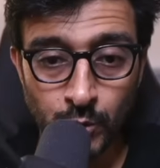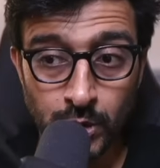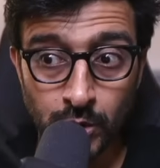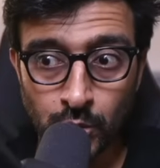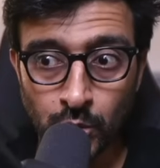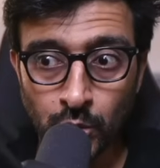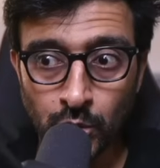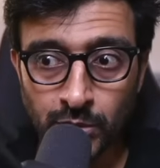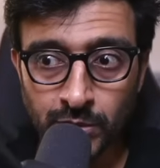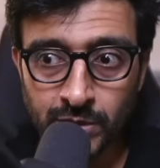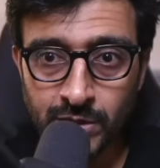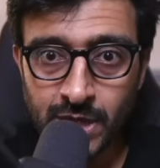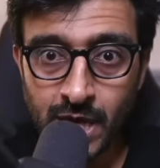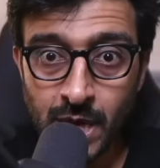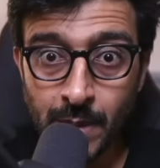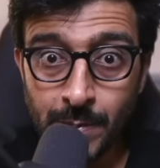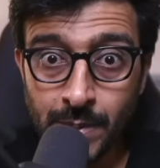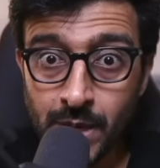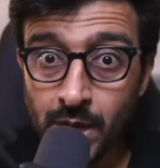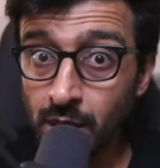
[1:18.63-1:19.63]
call this
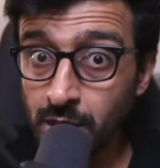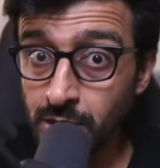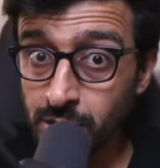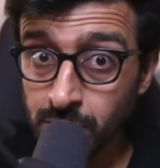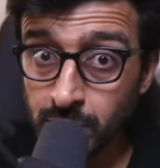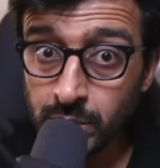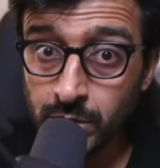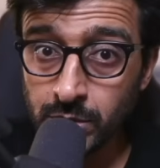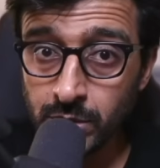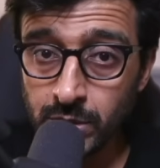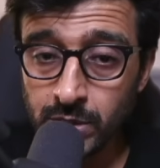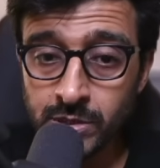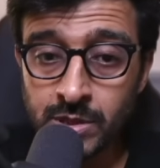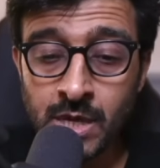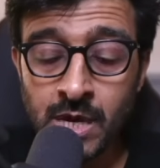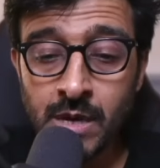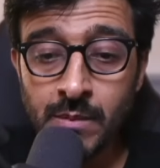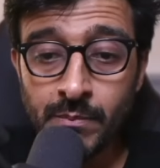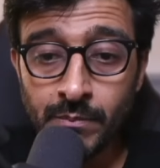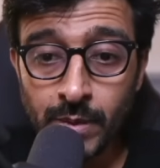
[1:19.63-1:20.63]
API synchronous
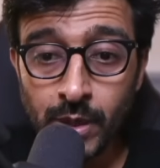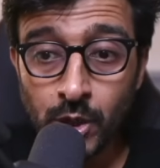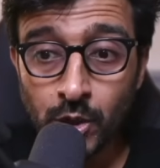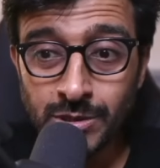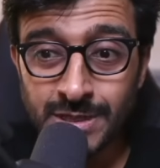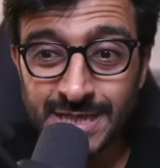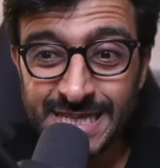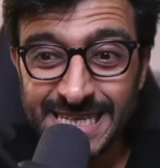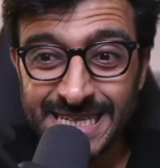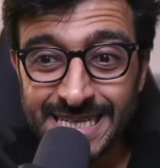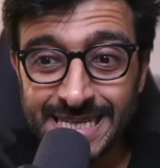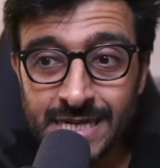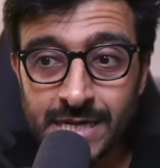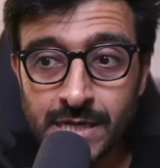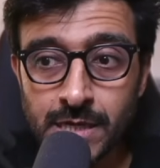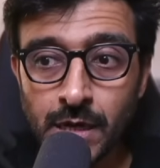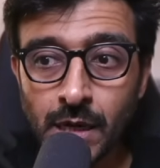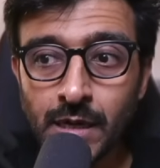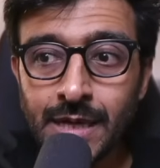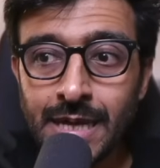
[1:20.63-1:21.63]
because it did
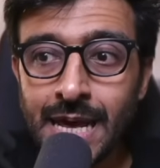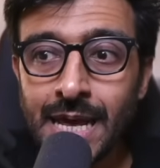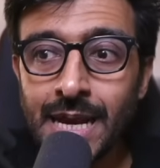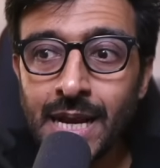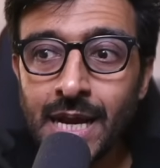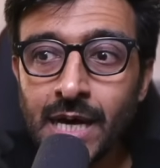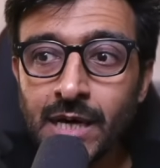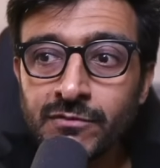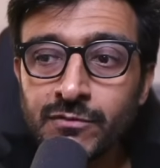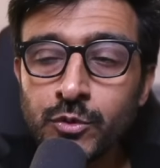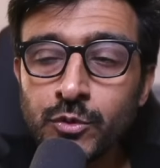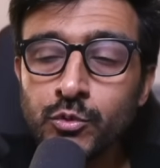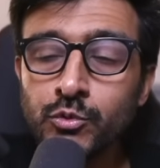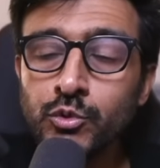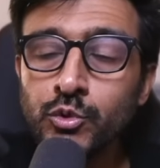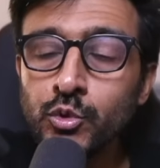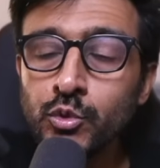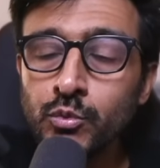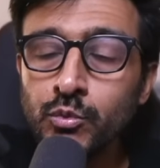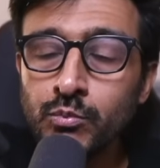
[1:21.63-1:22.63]
not allow you
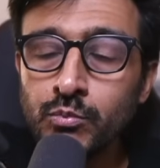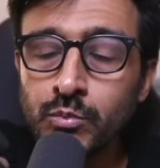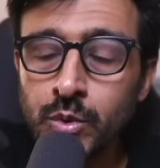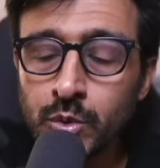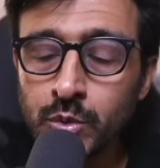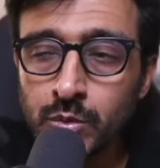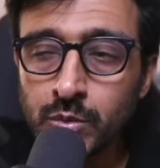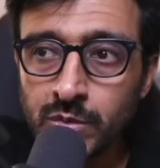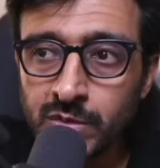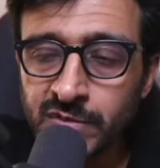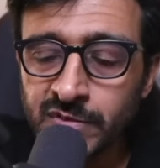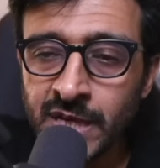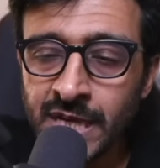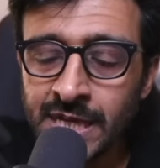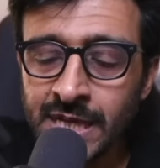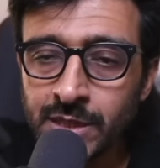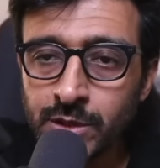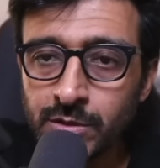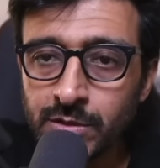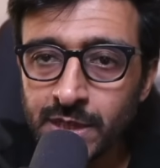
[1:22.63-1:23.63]
to move
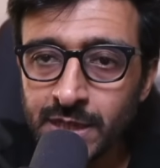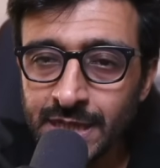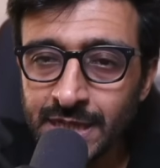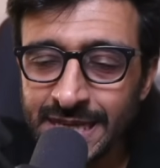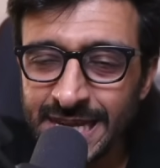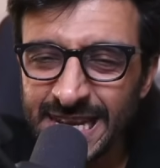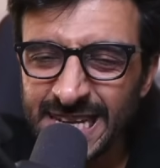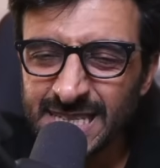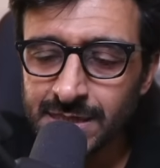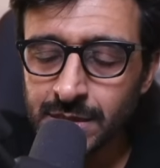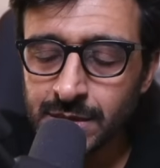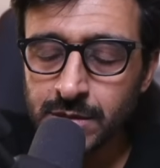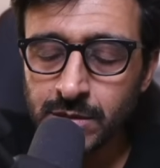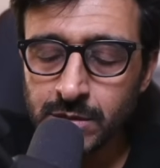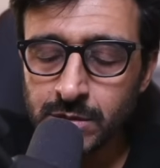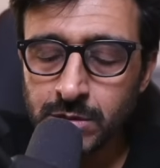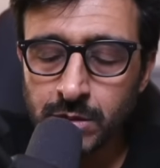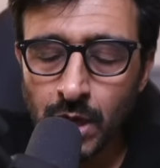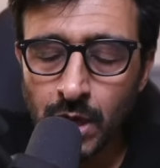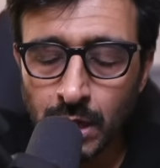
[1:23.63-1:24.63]
to the next
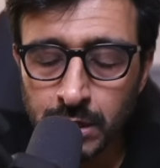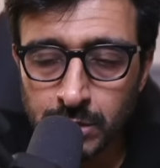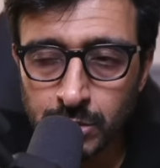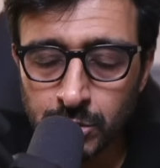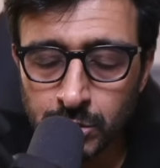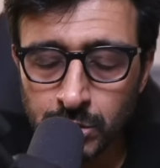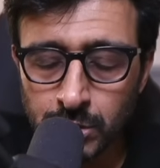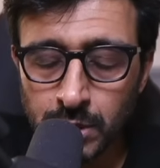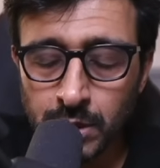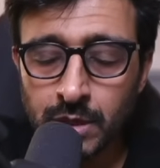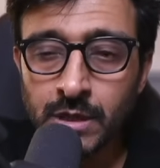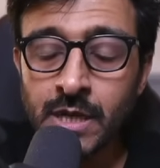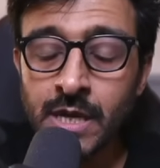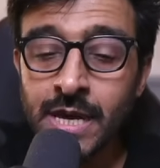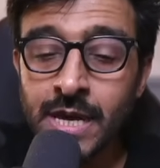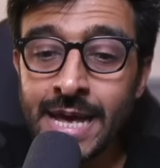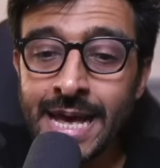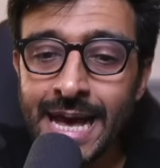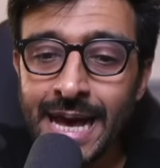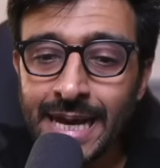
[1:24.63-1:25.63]
instruction
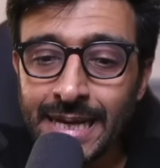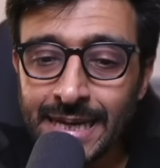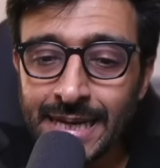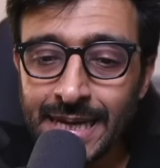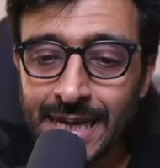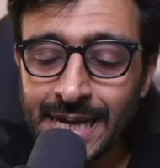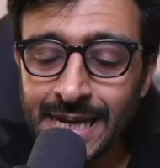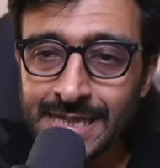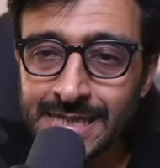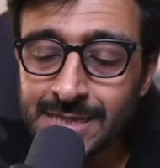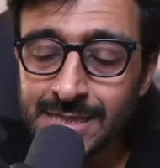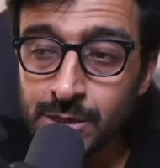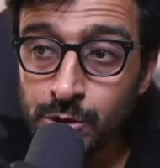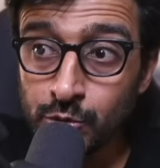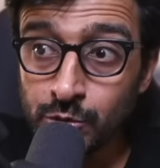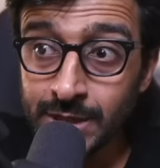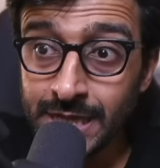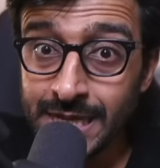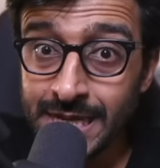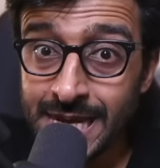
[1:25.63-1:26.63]
unless you
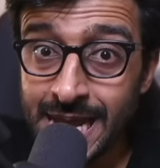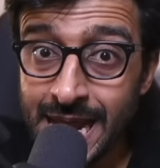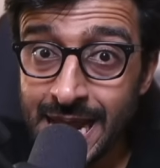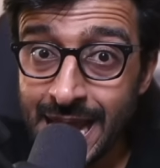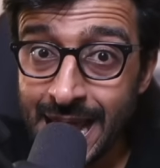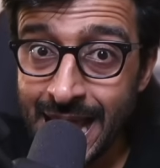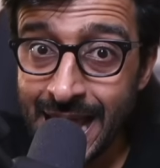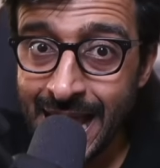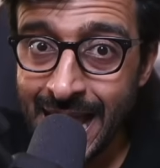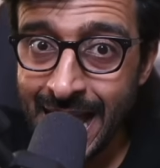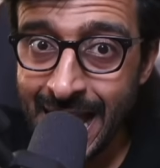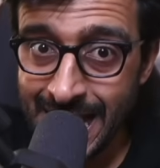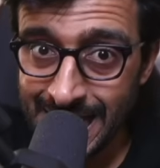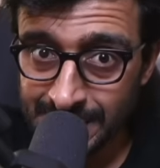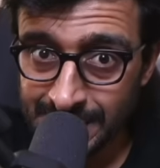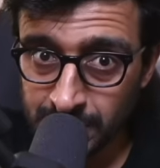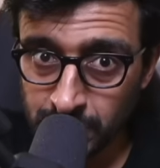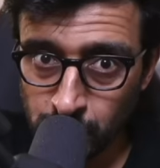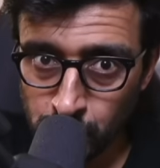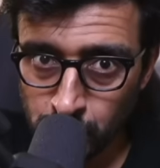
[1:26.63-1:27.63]
get an
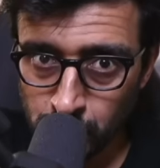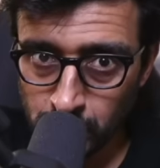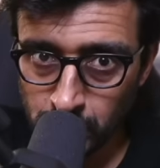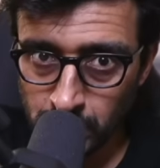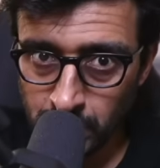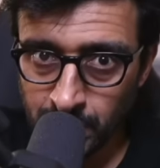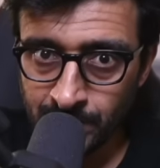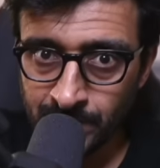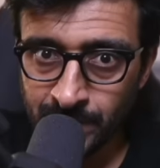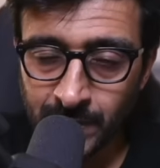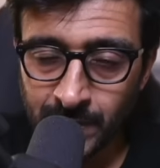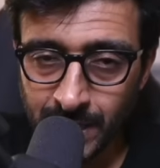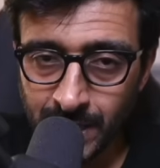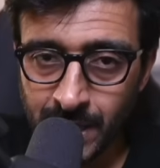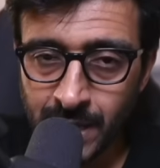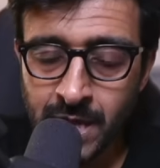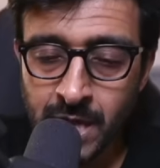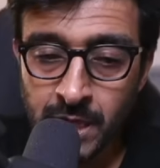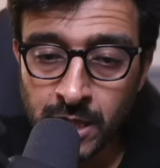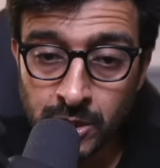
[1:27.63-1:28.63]
answer. Okay,
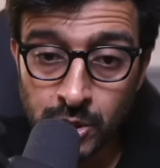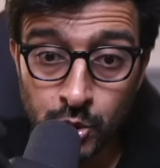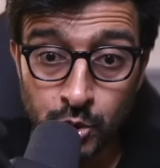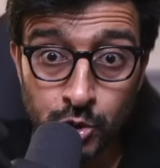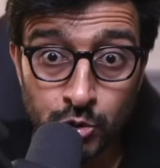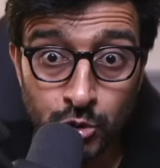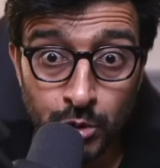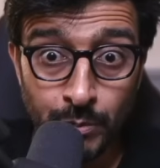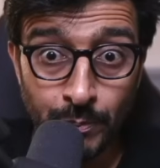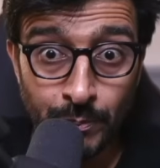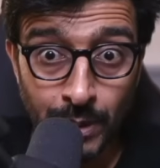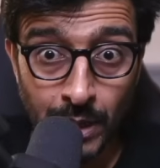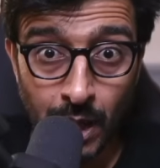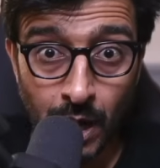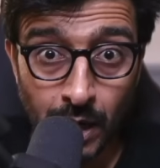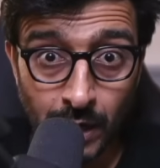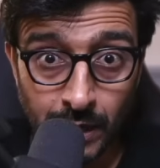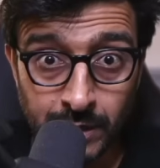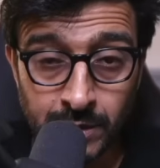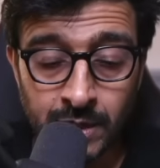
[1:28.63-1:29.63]
so you're
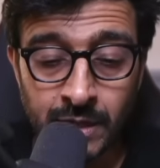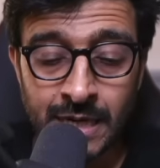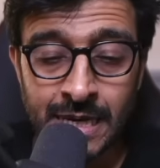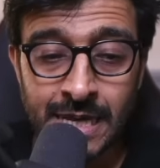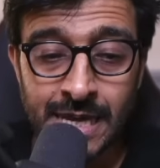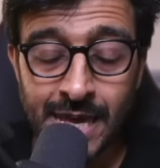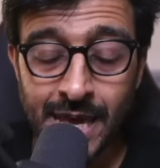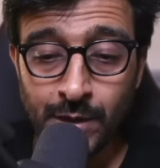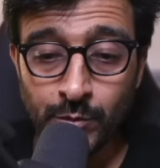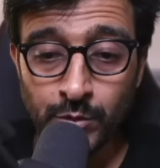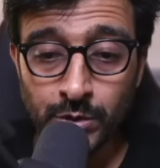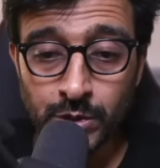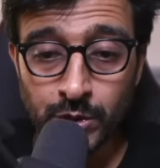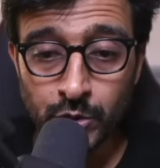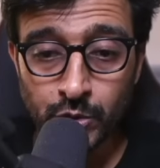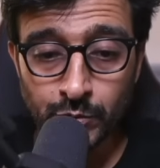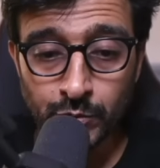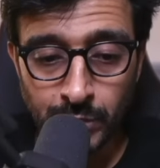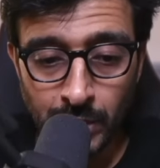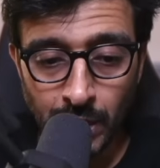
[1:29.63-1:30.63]
blocked, and when you're
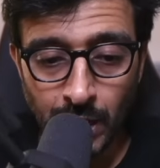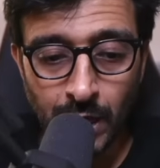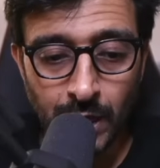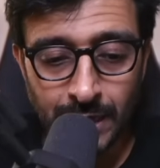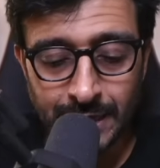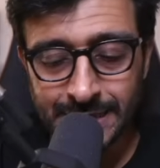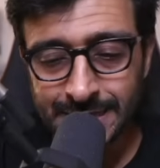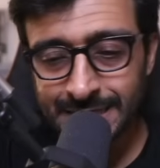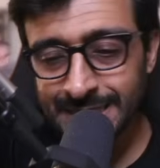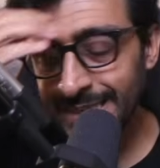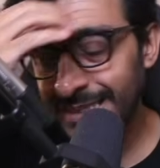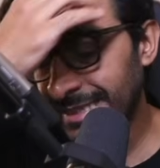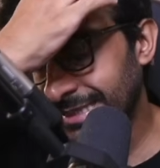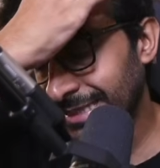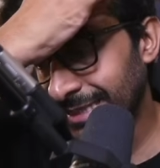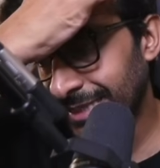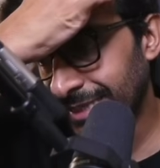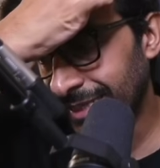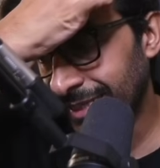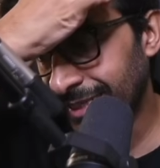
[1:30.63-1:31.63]
blocked,
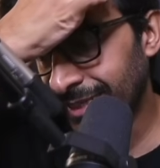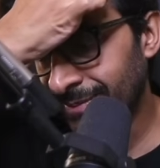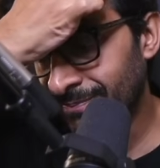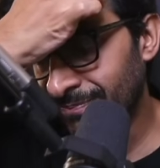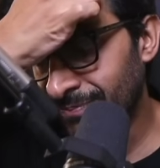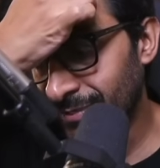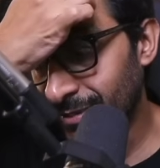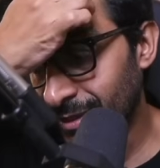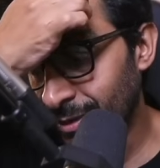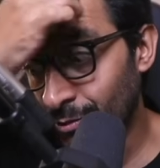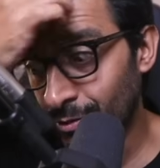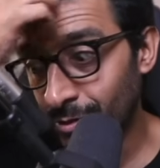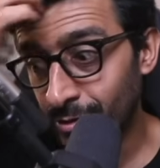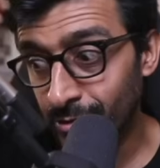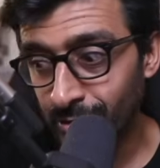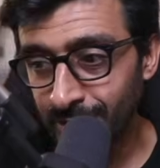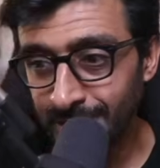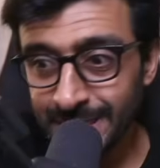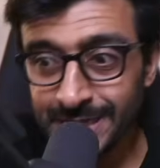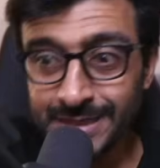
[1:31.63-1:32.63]
uh, you don't
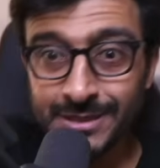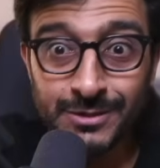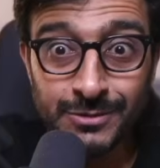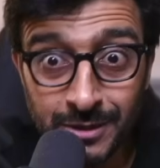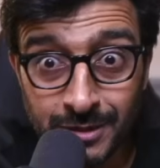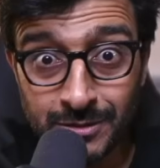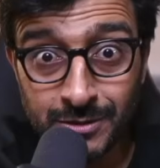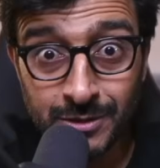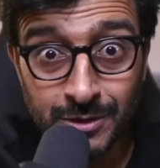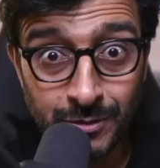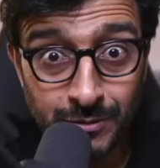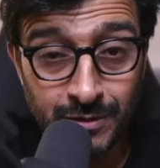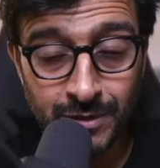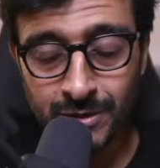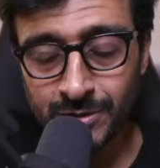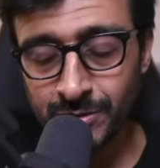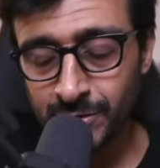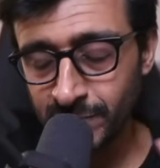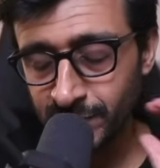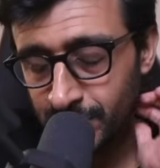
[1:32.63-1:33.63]
get to execute the
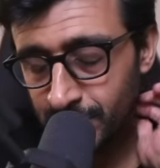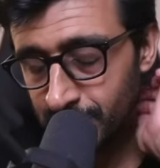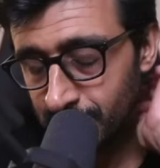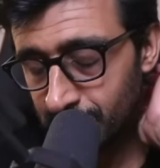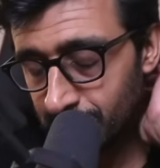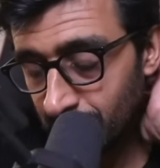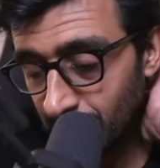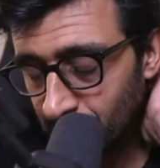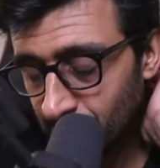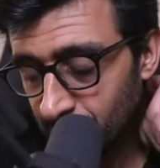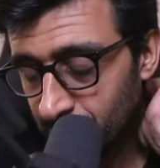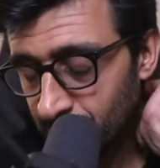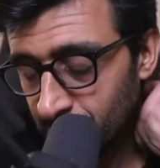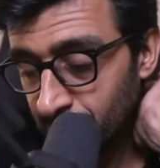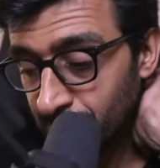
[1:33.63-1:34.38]
rest of your instructions.